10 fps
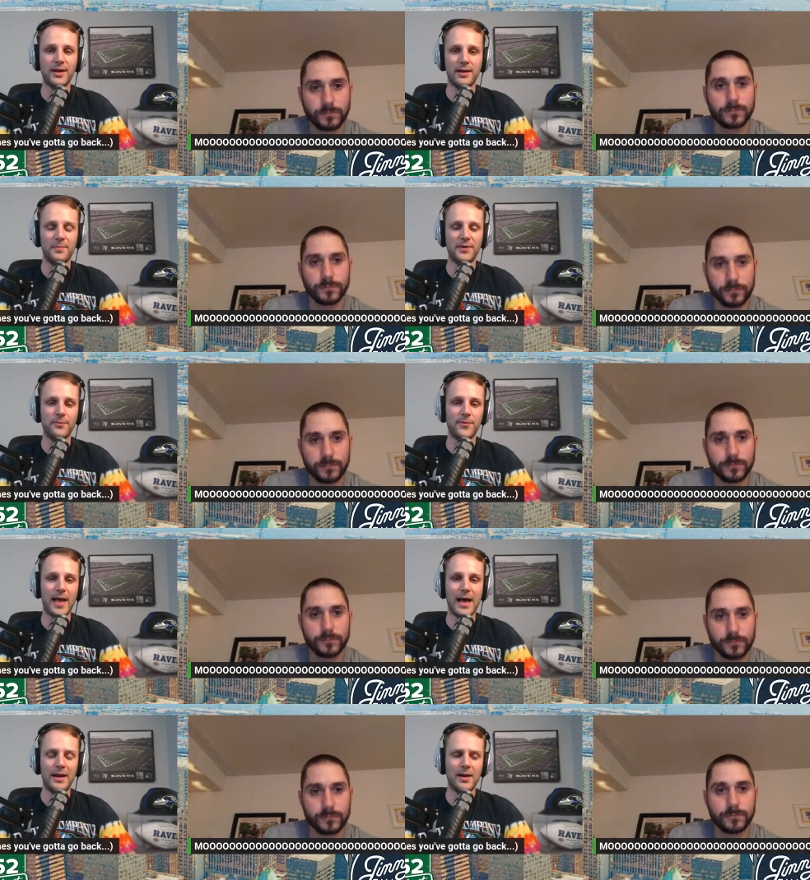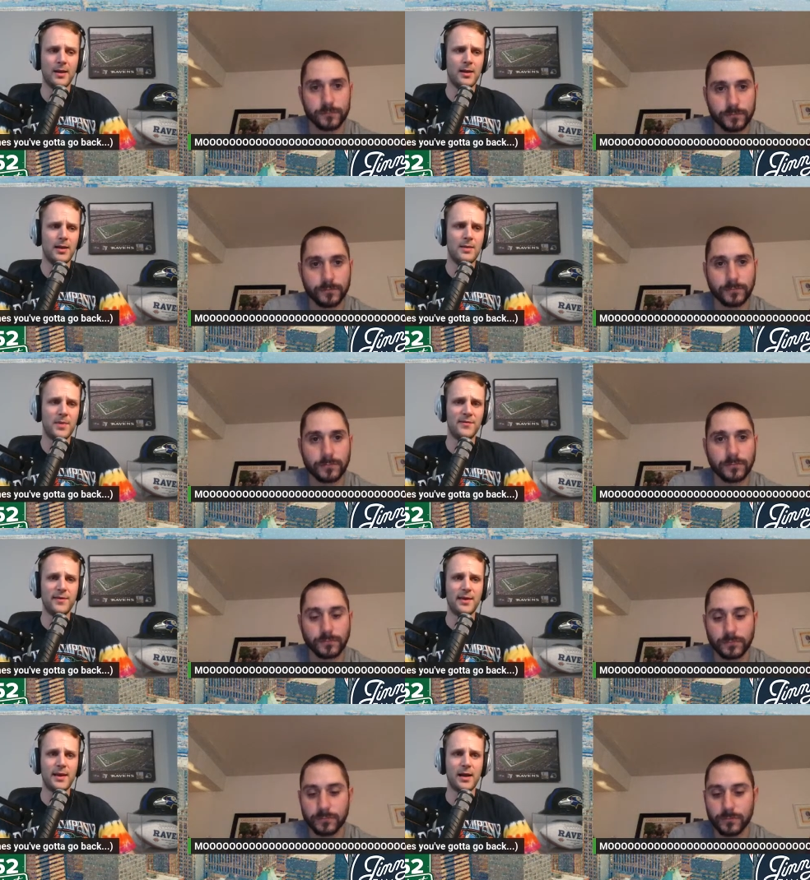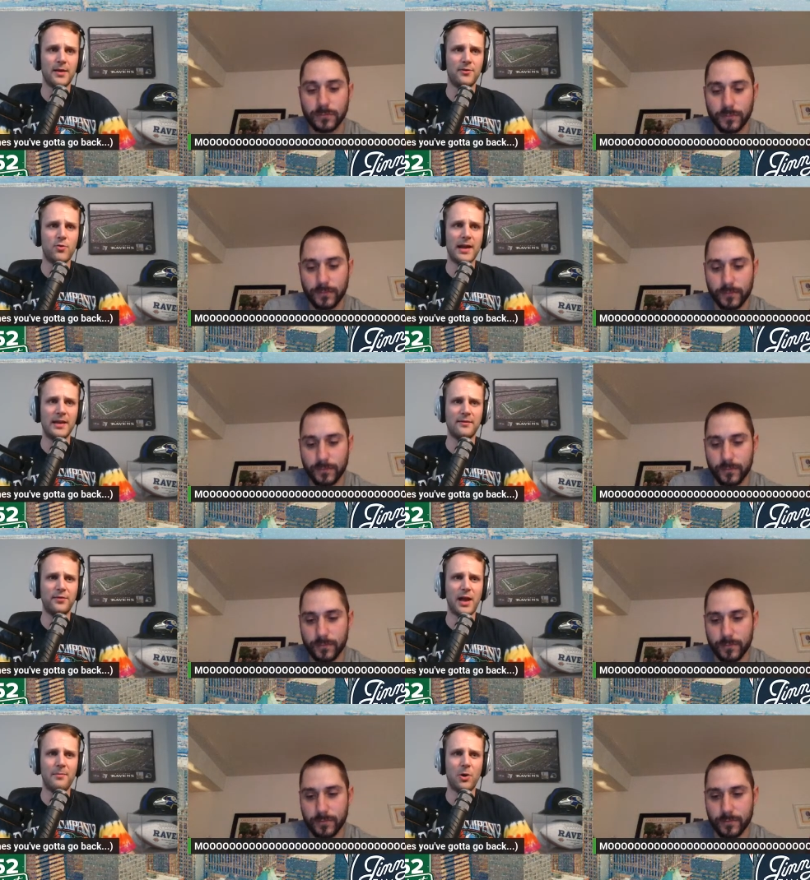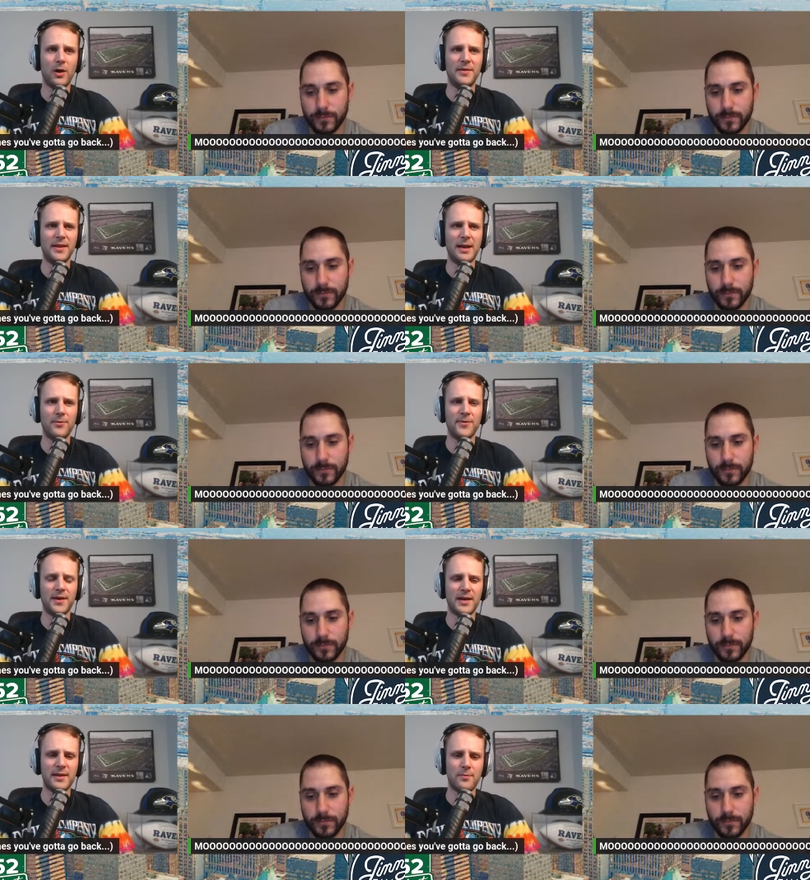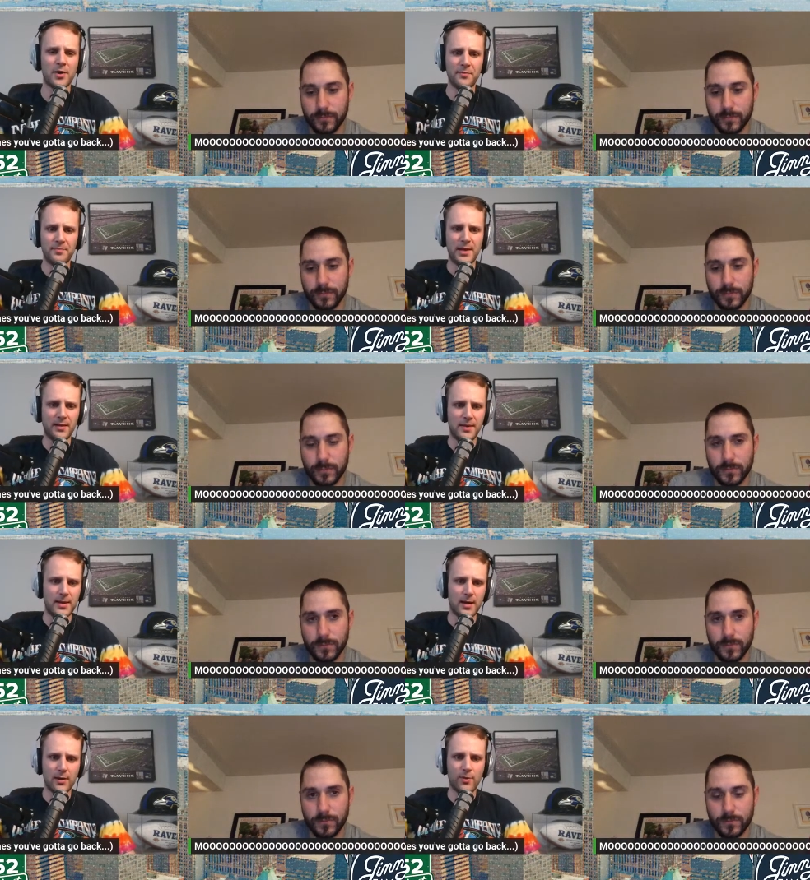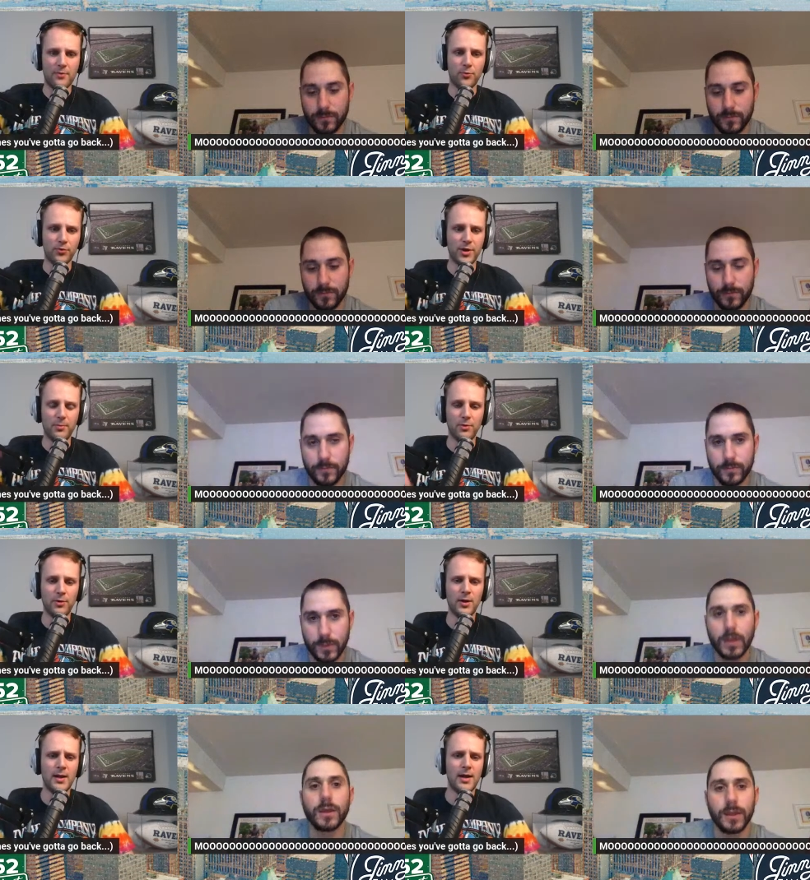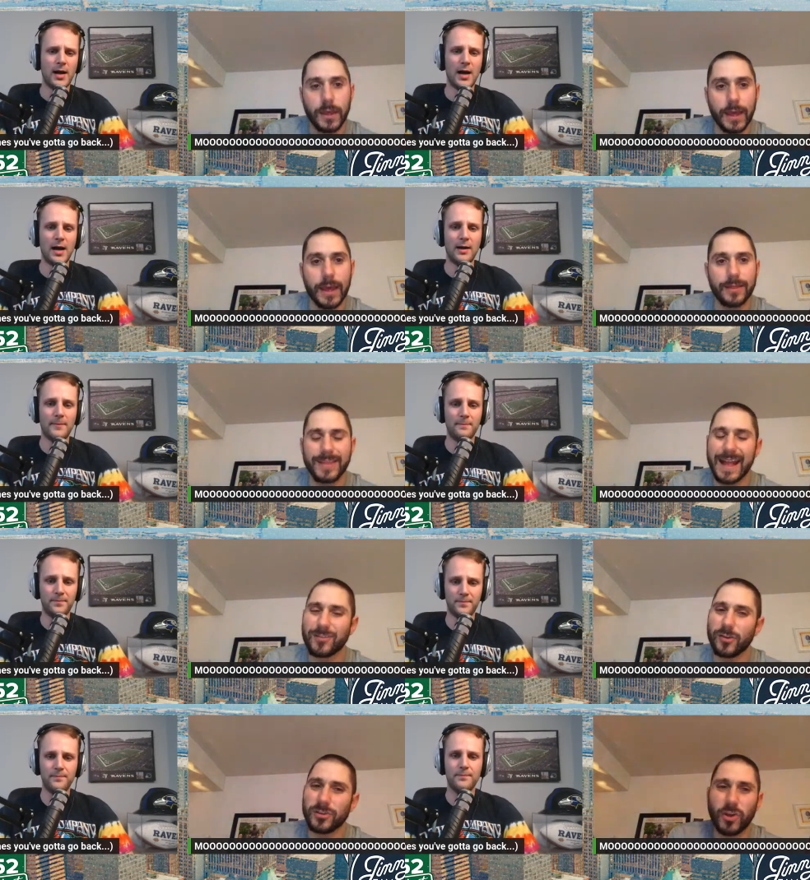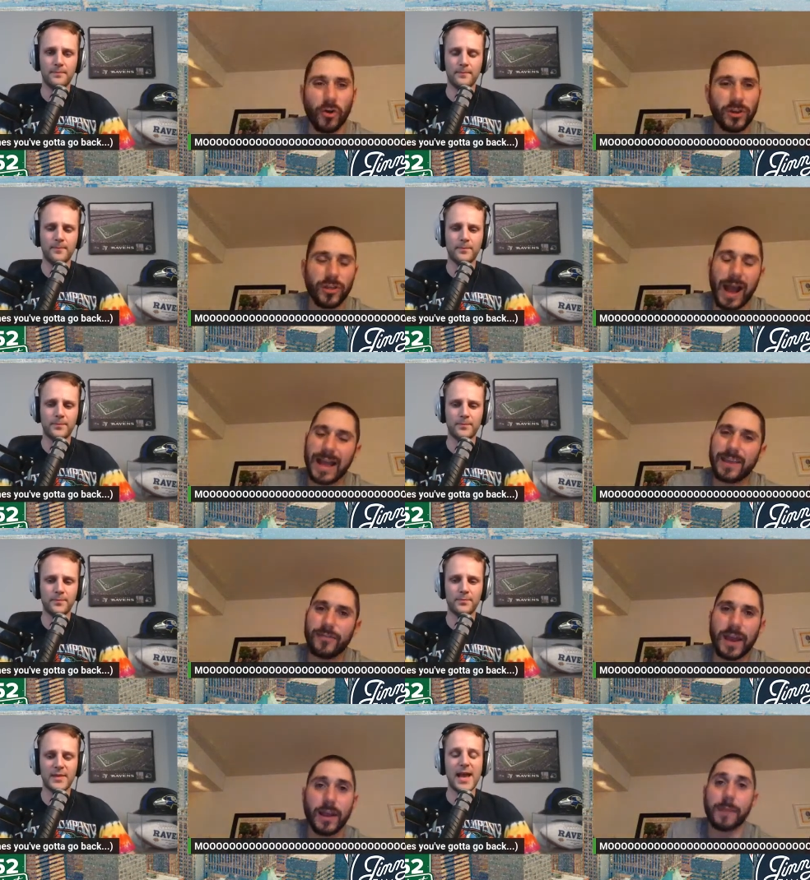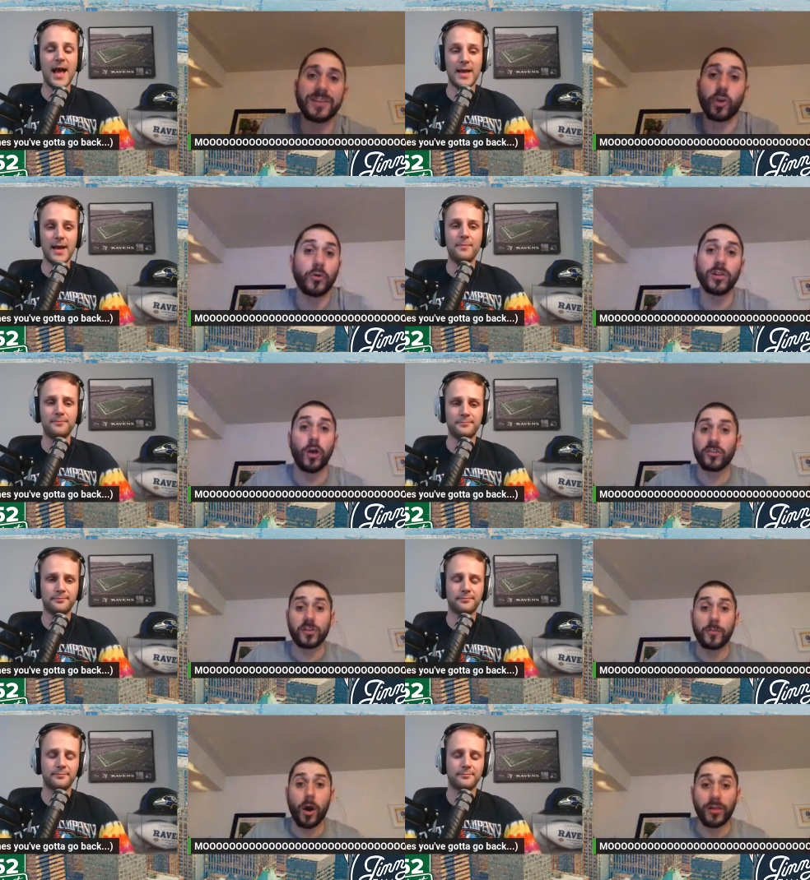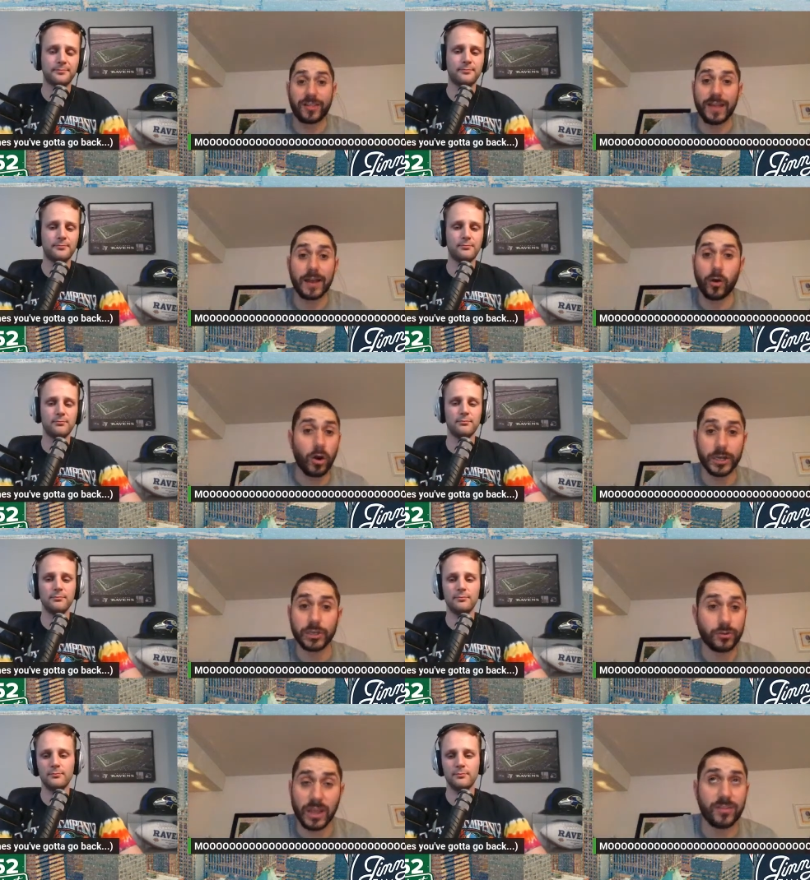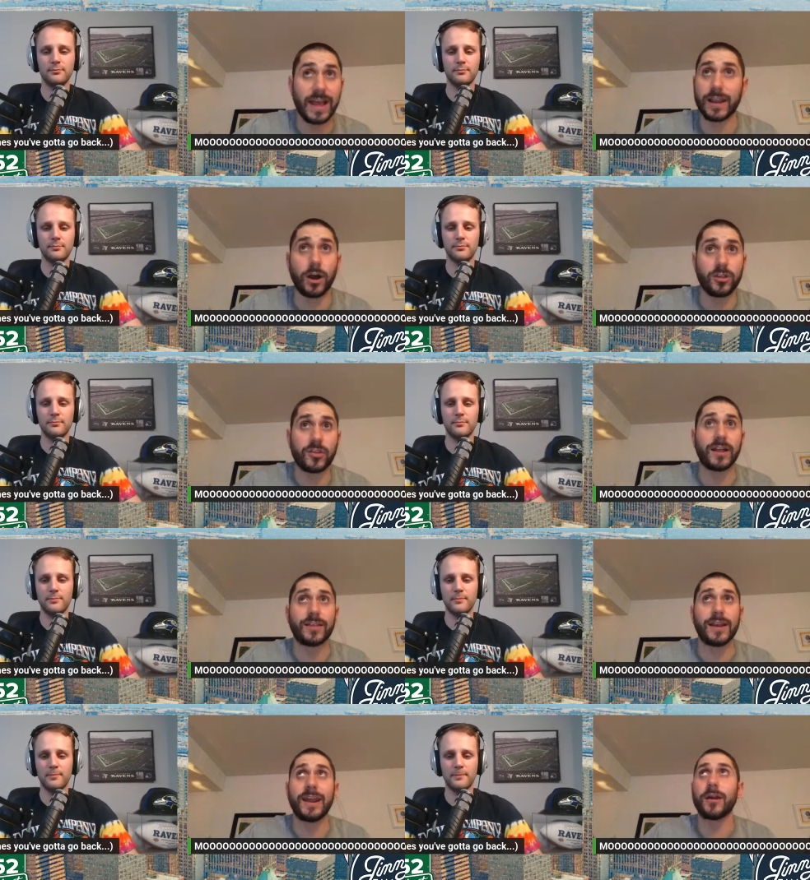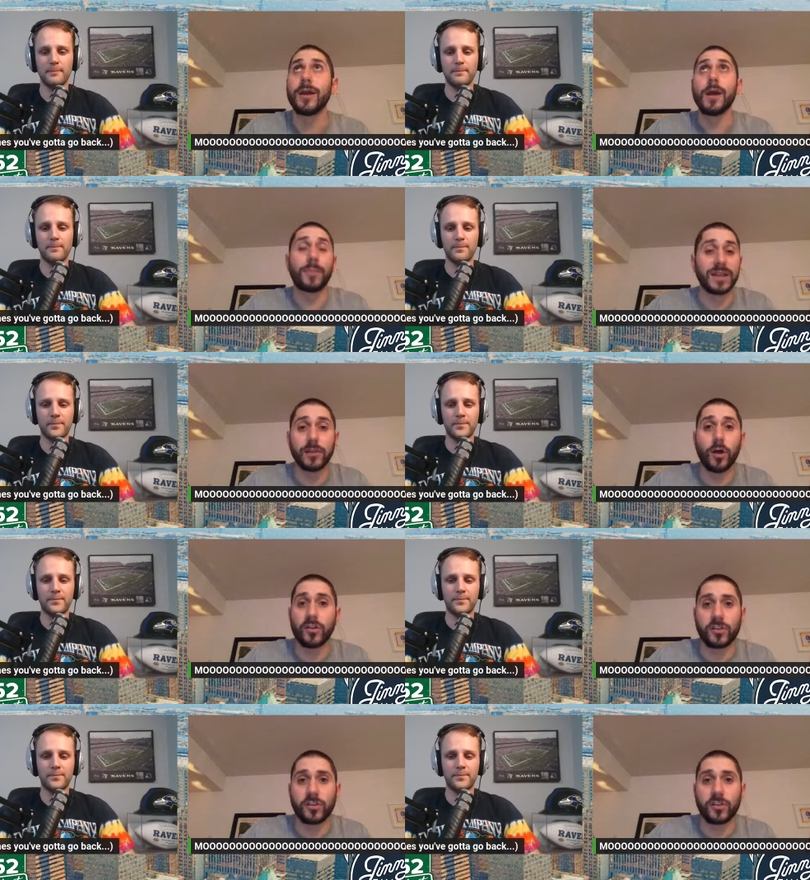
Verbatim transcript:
Speaker 1: it, but there was that he missed the uh, the tracking the fly ball. I think that was tonight that wound up being the uh, ground rule double.
Speaker 2: Yeah, uh, that's on Tony. I give that. I mean, Tony yeah. lost the ball. It's not on. It's not on Santander, but he lost the